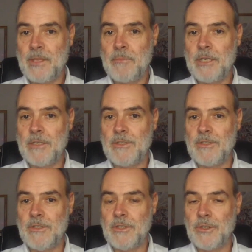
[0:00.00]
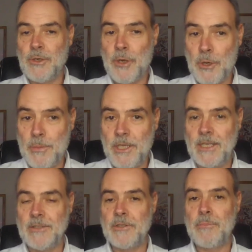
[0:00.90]
because because nobody
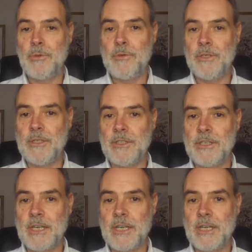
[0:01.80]
can support us